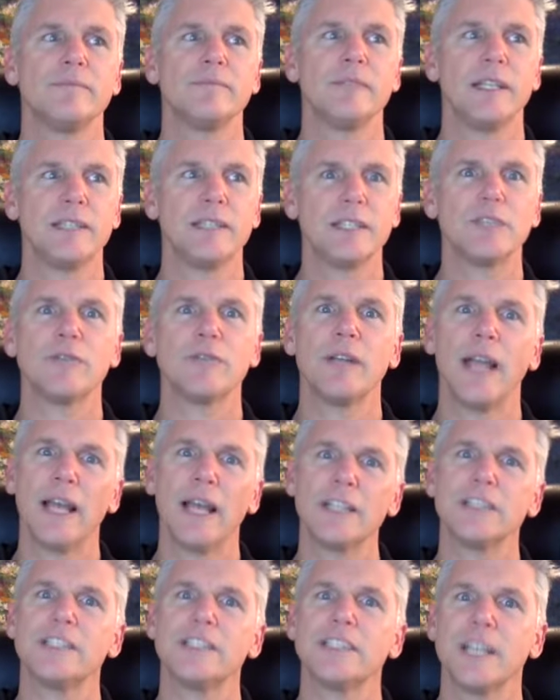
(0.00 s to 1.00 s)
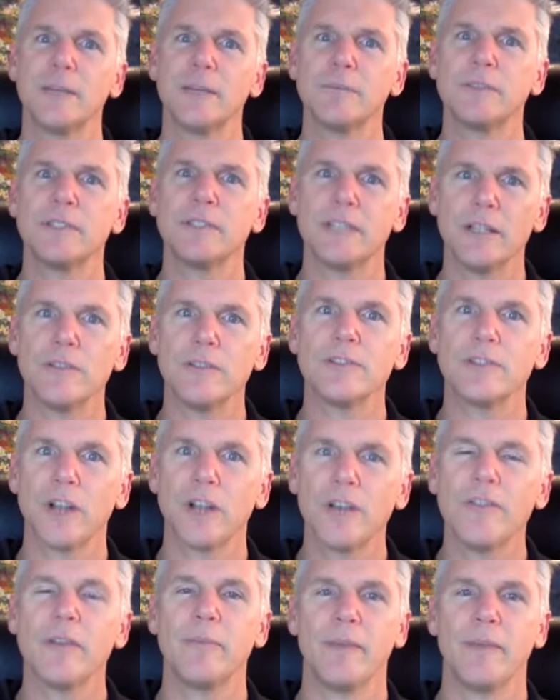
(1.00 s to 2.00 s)
is this relationship still
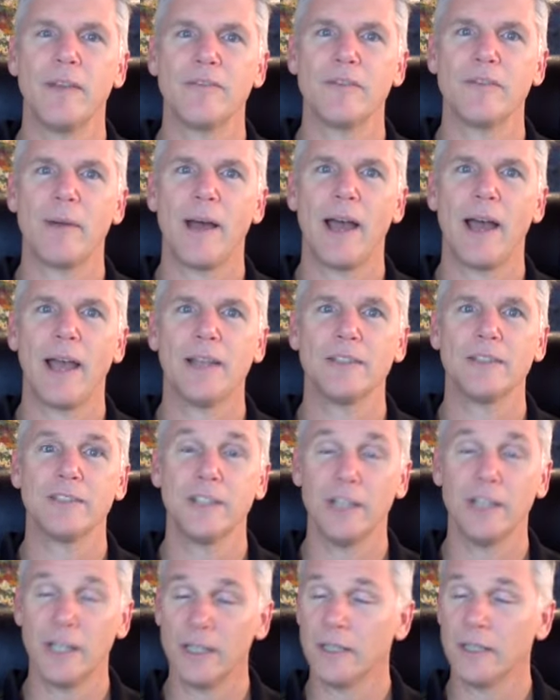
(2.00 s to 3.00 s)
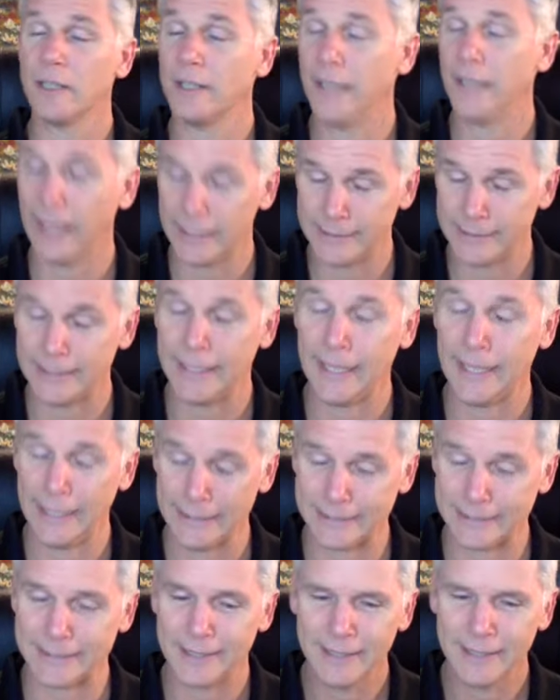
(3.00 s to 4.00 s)
serving me for my highest good? Yes, it
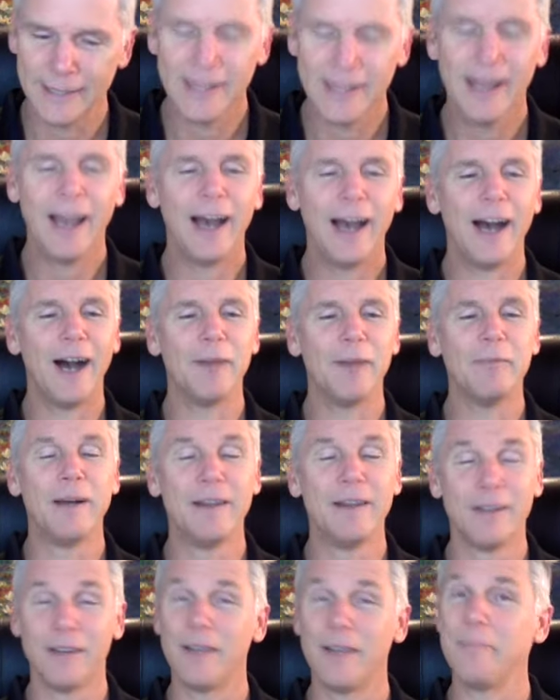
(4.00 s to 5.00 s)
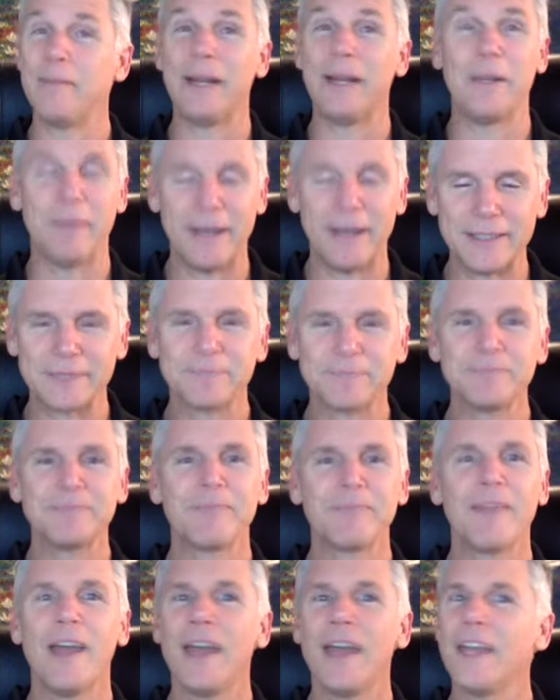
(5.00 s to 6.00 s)
is. In many ways.
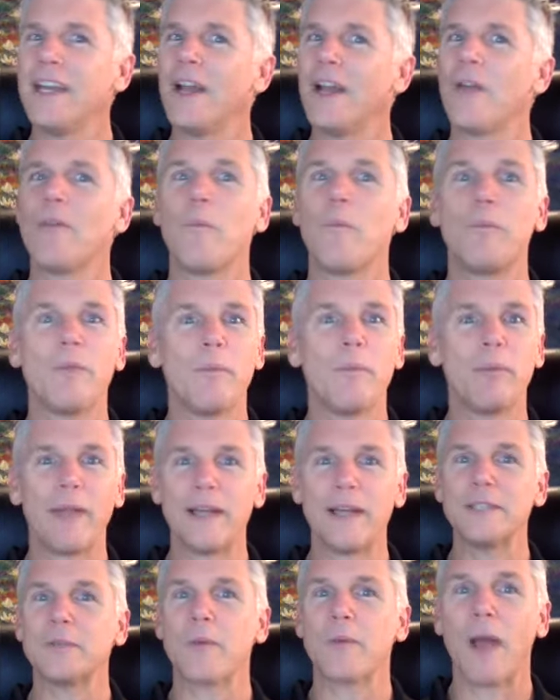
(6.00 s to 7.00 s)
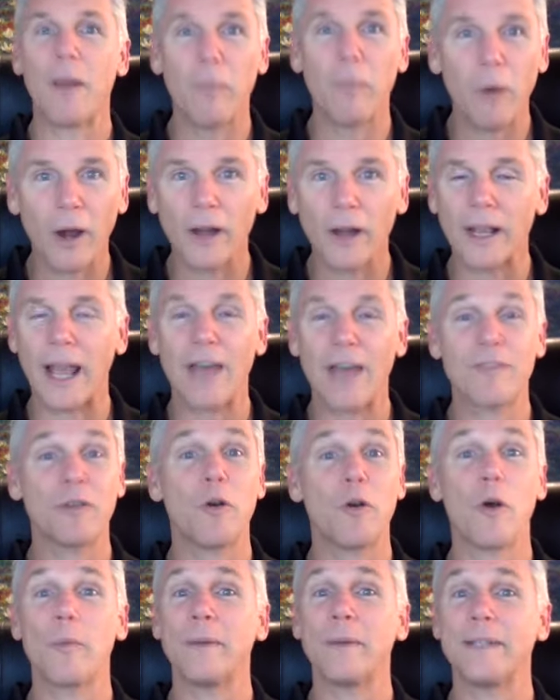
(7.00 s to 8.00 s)
You know, the place where I work, I have a
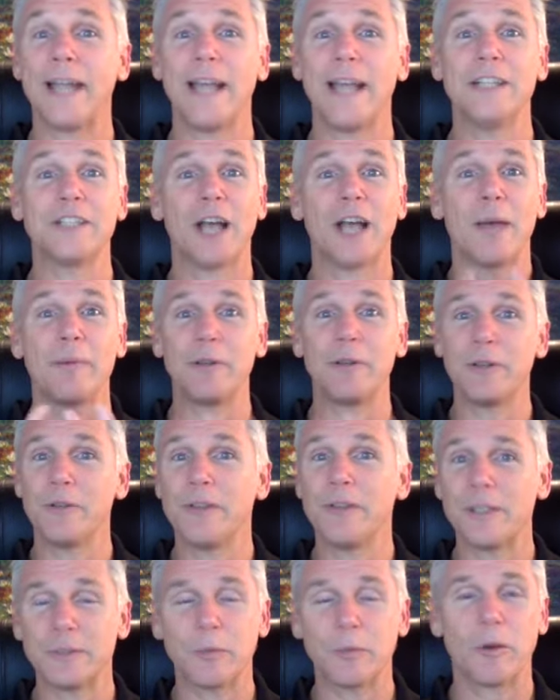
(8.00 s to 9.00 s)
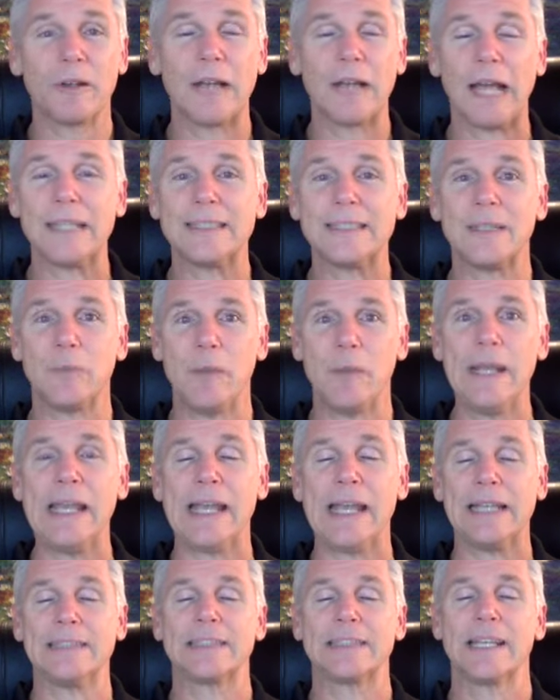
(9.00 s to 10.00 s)
corporate day job and do this work nights and
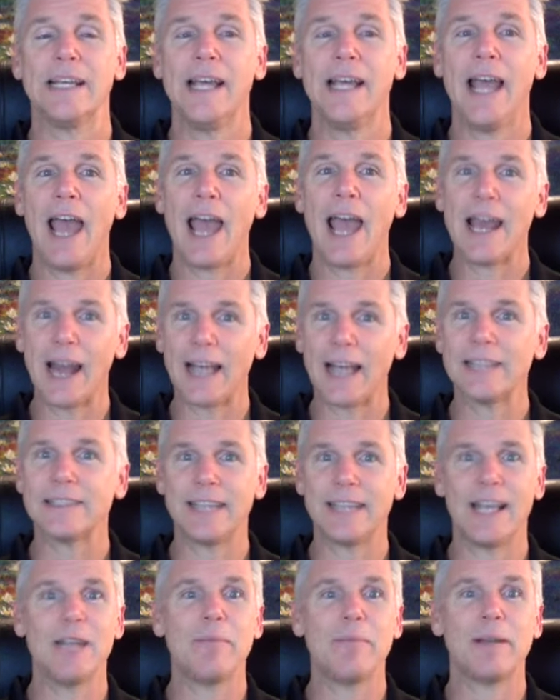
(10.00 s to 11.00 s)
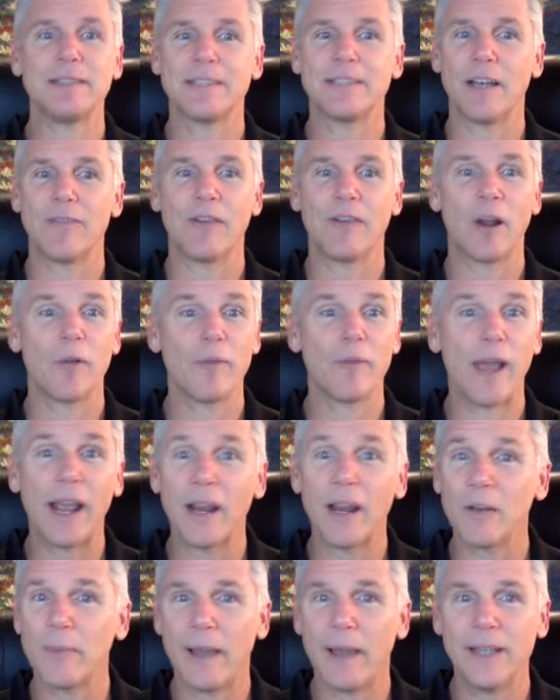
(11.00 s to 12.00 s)
weekends. And I say to myself on a
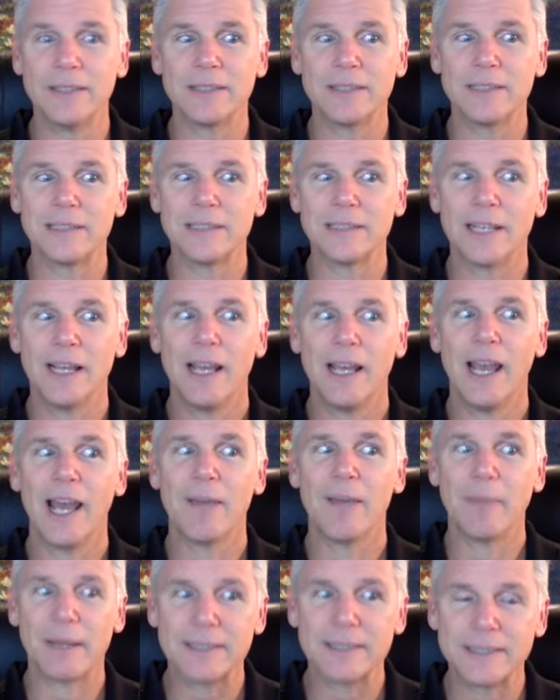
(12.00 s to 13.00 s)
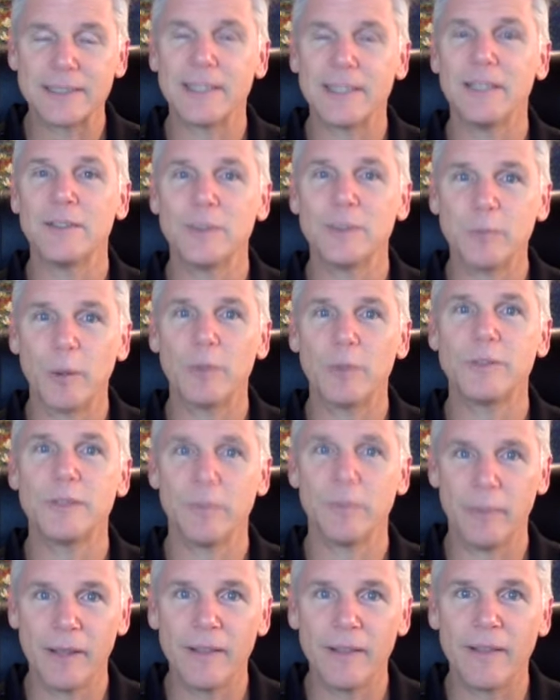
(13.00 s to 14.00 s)
regular basis, am I still supposed
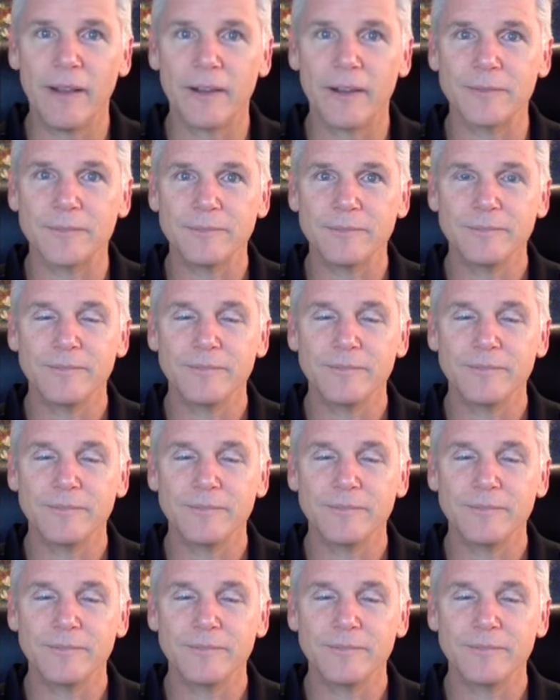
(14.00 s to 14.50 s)
to be there?